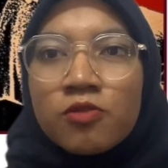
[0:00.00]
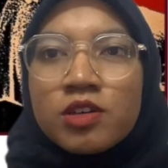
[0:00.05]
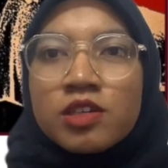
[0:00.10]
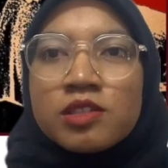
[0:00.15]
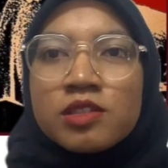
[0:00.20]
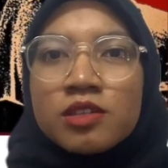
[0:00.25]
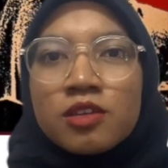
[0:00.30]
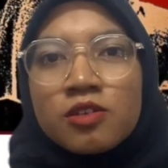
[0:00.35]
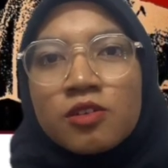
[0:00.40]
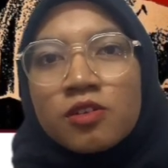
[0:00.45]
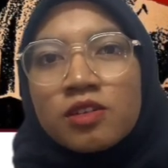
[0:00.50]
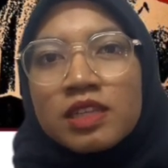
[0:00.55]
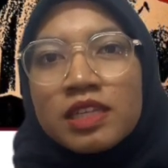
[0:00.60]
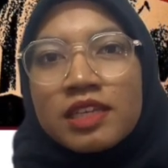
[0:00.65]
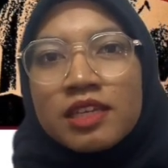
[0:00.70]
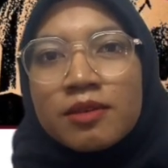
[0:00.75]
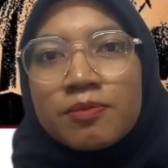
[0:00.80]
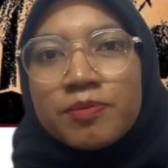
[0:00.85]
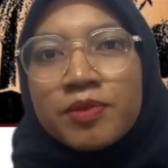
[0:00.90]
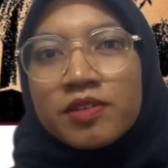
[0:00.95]
was not
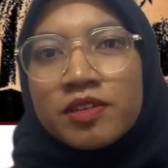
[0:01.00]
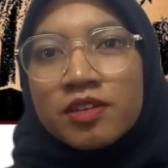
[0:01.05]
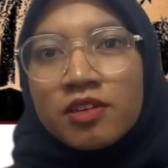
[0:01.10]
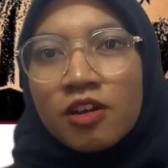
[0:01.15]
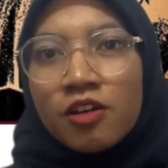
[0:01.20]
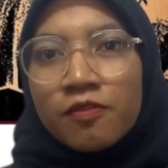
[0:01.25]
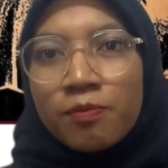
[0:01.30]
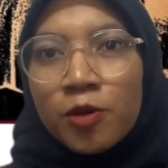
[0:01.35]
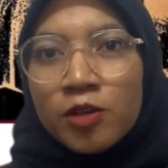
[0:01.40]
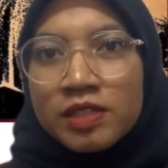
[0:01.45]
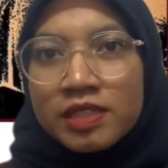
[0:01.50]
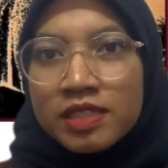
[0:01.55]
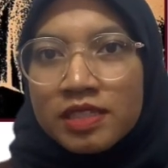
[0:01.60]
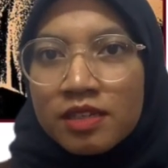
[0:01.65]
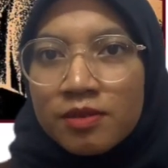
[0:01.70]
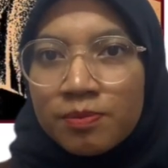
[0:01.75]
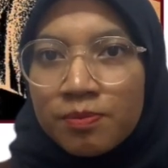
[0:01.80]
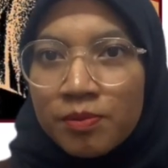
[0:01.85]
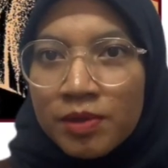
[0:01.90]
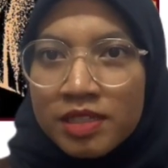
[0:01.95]
only a period of
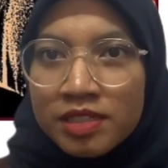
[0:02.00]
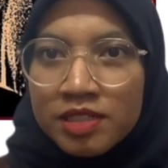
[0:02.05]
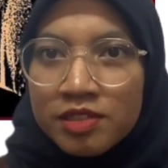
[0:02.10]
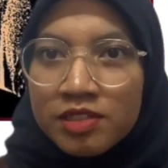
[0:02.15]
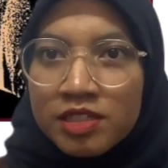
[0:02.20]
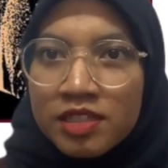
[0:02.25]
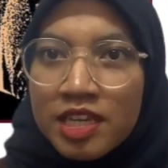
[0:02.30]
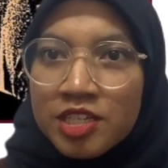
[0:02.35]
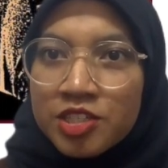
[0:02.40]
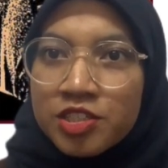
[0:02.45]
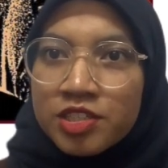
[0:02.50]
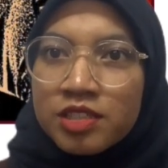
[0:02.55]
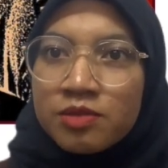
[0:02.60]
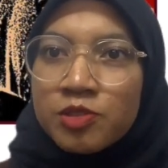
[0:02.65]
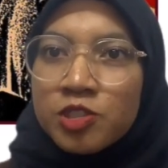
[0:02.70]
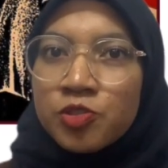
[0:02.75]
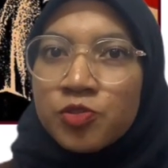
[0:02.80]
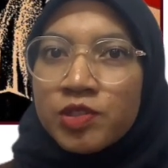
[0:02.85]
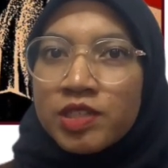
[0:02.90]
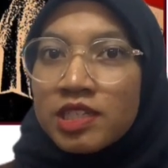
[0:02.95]
political military tension
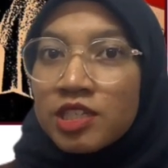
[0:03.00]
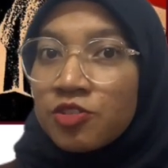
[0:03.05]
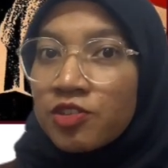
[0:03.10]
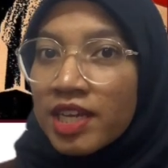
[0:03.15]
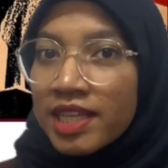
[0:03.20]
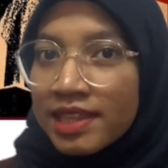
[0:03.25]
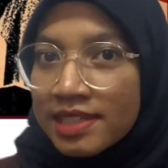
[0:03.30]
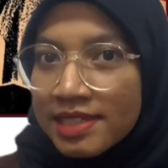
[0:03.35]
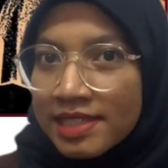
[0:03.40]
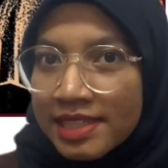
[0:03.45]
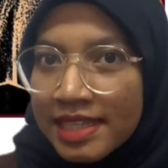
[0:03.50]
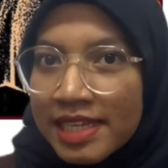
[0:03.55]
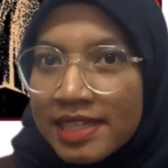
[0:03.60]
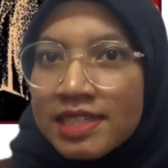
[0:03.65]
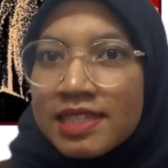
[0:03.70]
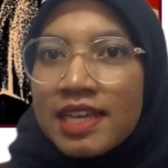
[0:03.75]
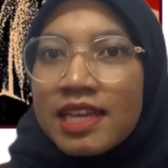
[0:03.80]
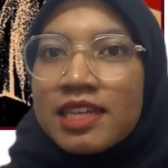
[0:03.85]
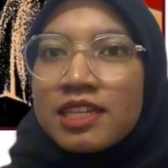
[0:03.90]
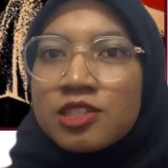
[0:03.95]
between the United
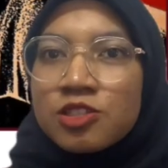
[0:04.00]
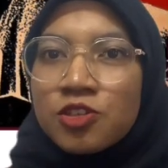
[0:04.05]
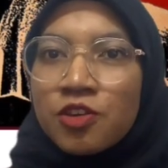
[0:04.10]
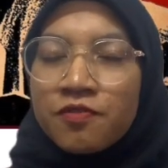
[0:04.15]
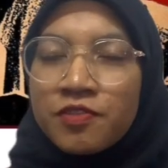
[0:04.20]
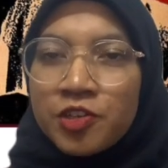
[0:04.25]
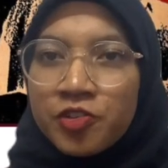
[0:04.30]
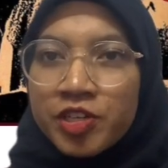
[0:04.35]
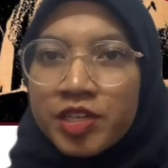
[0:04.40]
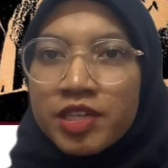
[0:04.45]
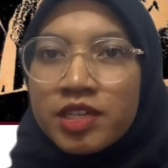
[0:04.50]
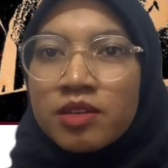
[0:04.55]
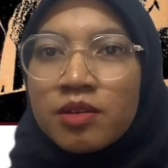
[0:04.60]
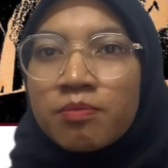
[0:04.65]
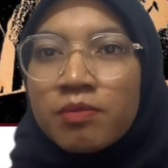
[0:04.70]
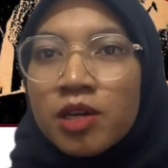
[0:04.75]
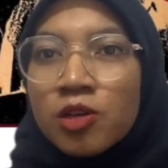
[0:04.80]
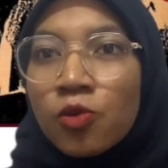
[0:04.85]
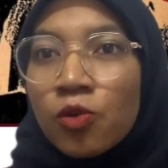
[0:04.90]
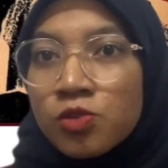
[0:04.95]
States and the Soviet Union,
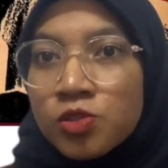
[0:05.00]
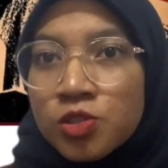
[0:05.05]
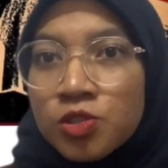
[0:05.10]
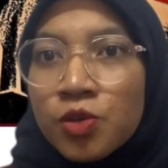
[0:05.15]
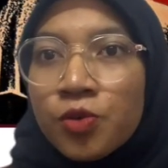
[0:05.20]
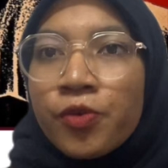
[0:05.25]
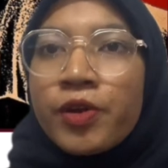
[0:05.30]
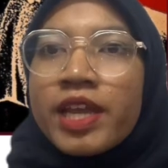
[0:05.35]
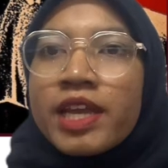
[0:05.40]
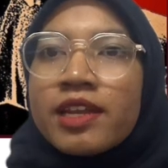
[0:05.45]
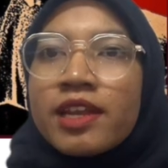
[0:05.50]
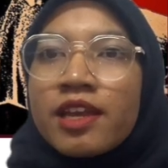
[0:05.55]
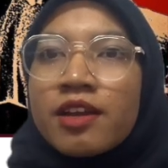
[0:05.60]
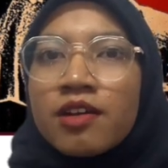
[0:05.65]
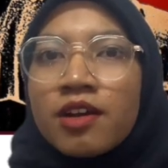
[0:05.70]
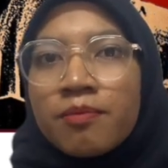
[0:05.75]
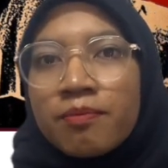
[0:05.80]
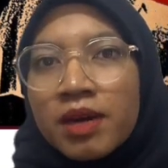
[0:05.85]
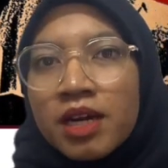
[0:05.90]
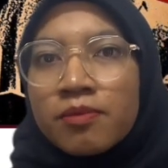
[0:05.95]
but also an
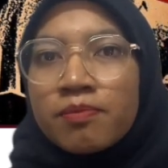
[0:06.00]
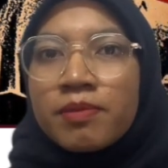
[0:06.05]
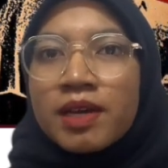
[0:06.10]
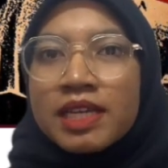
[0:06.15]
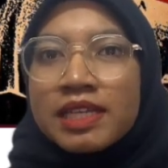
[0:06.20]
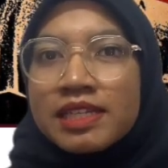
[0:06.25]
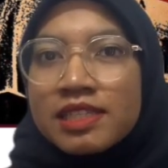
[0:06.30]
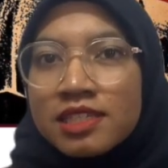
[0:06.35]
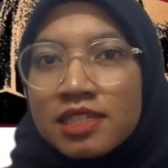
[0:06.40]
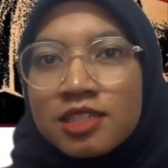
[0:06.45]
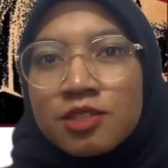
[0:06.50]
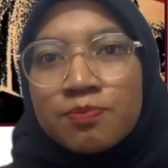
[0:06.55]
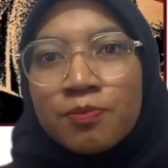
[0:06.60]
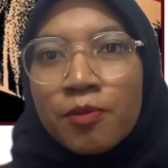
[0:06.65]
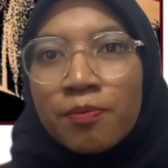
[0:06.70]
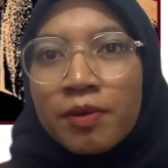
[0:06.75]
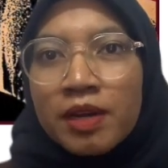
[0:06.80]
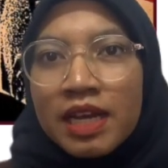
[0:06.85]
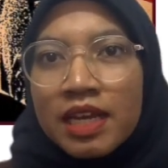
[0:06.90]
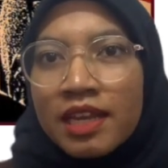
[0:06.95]
era marked by intense
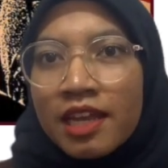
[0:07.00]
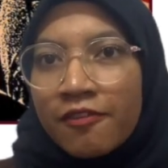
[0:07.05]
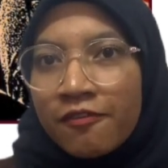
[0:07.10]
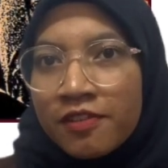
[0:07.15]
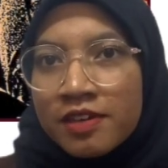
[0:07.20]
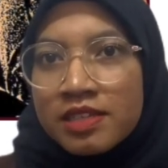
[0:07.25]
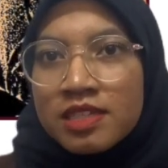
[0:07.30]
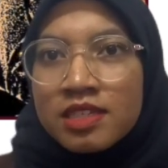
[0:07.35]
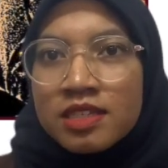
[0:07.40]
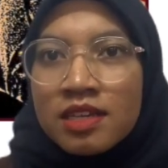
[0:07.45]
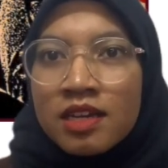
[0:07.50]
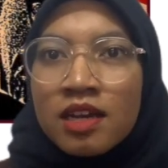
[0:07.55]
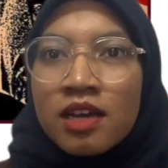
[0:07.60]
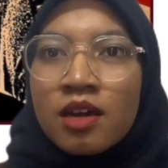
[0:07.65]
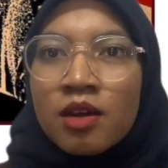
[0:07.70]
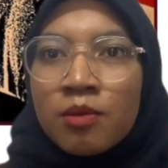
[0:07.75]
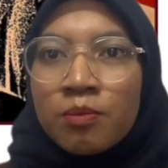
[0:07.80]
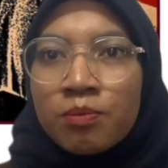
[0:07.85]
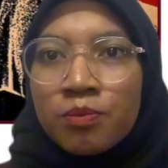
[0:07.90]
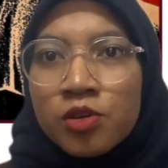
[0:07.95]
propaganda efforts.
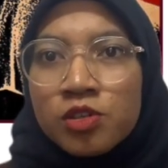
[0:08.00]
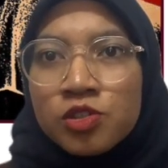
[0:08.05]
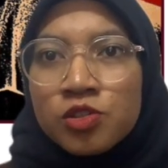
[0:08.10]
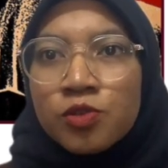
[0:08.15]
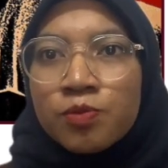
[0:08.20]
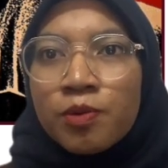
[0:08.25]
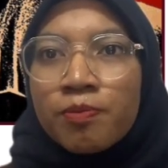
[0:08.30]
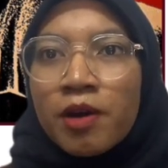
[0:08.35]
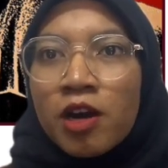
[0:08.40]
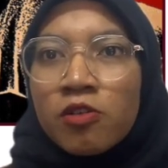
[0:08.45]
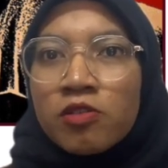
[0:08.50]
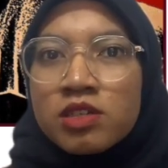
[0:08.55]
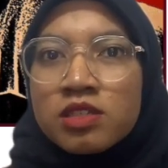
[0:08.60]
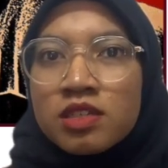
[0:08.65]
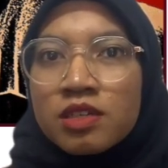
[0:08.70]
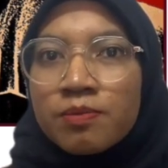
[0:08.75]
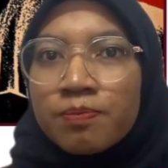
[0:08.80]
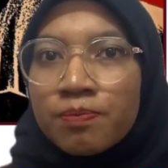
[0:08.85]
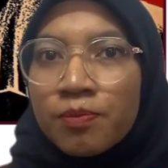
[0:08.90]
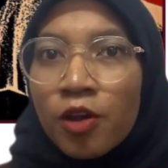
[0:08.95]
Both
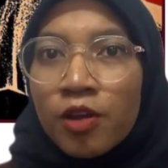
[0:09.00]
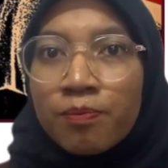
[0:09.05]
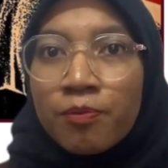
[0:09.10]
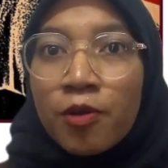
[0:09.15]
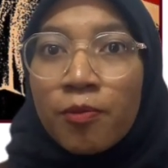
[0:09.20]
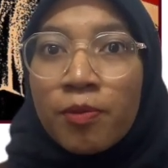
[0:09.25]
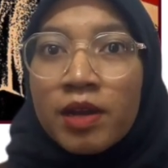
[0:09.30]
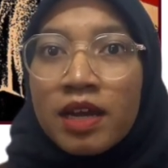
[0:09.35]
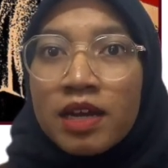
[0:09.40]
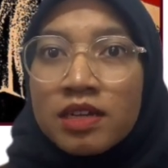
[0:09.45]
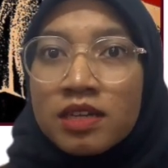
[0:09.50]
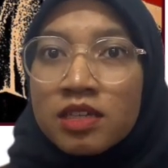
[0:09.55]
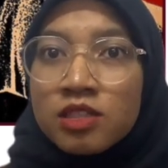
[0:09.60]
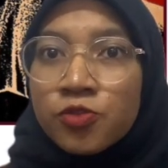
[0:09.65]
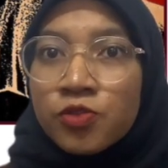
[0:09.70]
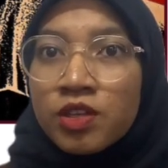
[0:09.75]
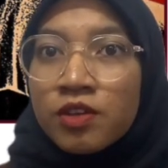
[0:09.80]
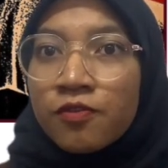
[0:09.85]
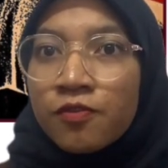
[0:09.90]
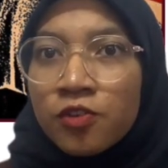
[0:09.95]
superpowers employed propaganda
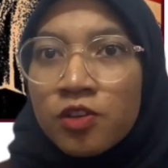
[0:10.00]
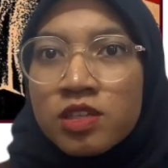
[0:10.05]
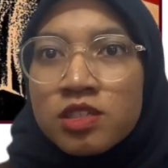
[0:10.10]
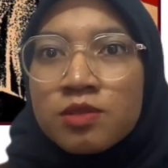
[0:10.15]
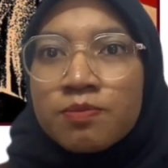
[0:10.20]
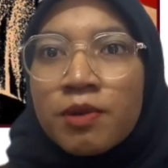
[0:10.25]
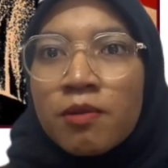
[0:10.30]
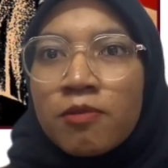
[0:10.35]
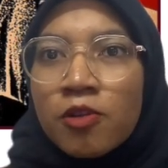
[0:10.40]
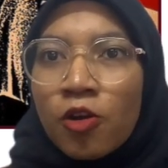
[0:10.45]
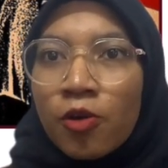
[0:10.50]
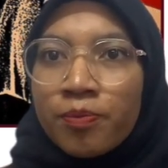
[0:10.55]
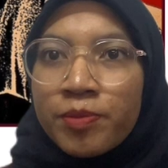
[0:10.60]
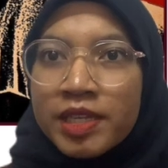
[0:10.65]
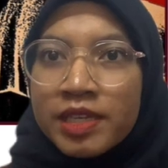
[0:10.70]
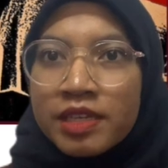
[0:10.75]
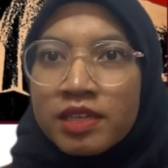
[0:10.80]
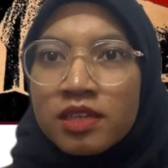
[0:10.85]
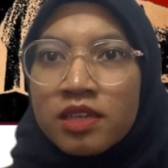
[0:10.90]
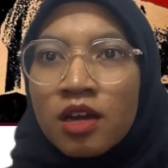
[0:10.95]
to influence public
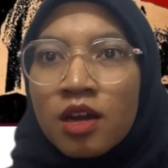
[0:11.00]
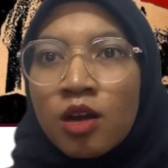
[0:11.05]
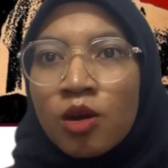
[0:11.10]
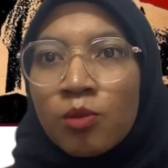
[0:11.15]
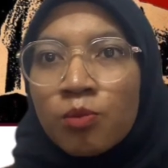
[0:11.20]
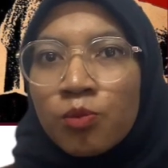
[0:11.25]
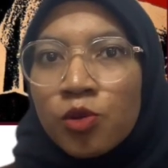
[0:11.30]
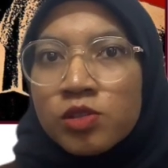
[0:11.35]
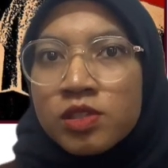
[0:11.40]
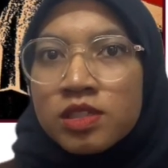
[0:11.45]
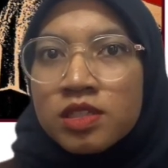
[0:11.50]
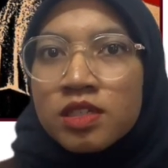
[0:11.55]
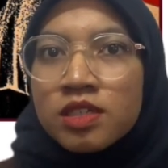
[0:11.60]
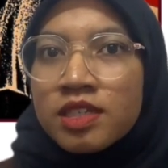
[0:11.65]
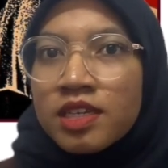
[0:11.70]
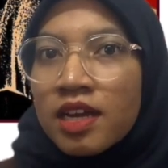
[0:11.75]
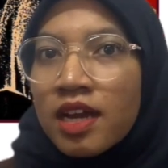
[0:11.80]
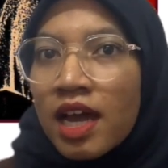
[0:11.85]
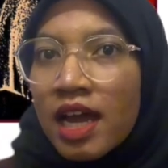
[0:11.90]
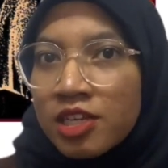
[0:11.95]
opinion, bolster
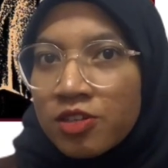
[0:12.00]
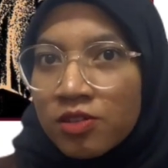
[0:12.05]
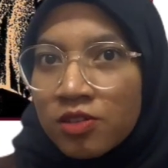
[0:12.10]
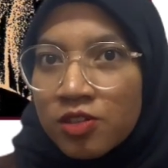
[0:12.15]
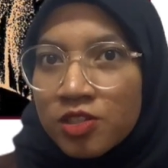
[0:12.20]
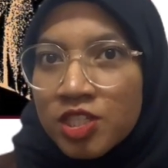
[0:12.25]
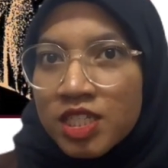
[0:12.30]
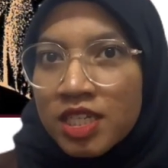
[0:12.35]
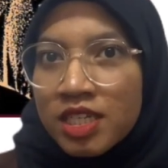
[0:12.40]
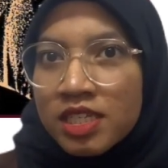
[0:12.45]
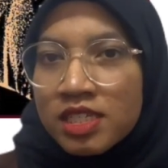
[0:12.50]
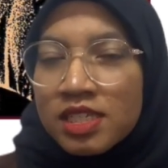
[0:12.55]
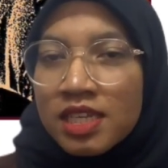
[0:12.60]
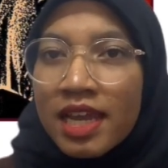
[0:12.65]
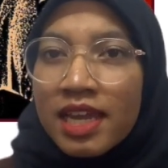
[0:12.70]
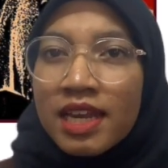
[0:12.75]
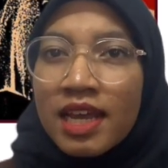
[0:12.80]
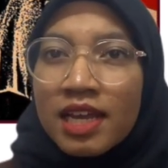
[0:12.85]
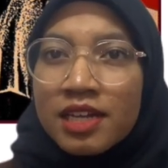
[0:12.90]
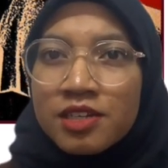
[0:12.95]
their ideologies,
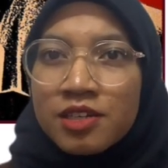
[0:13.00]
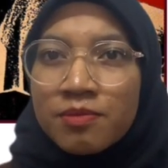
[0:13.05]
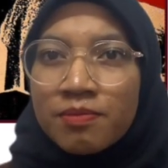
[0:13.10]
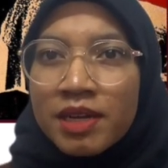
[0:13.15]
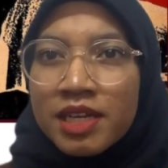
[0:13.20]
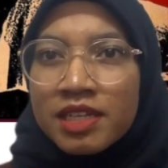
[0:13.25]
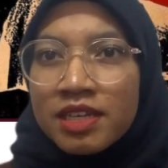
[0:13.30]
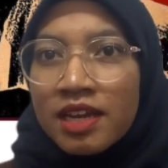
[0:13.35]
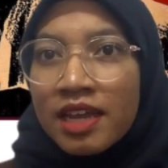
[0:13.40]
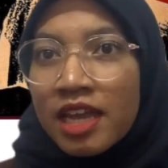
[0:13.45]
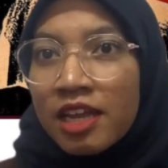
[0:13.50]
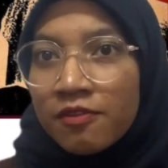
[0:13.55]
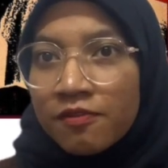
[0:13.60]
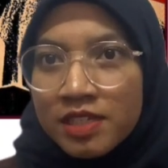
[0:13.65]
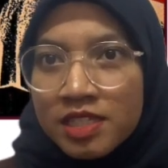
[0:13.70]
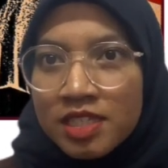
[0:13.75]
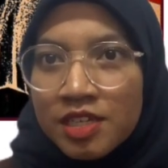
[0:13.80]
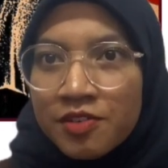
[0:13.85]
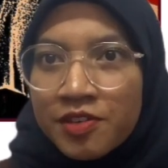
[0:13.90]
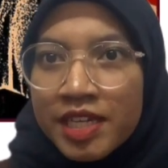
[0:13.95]
and undermine their
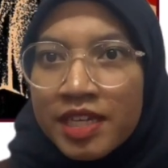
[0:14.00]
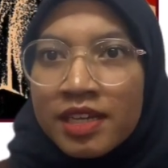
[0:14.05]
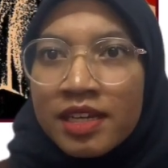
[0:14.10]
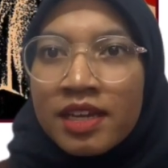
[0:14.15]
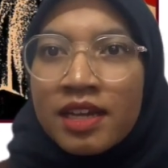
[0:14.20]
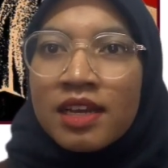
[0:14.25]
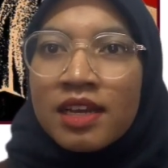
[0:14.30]
adversary.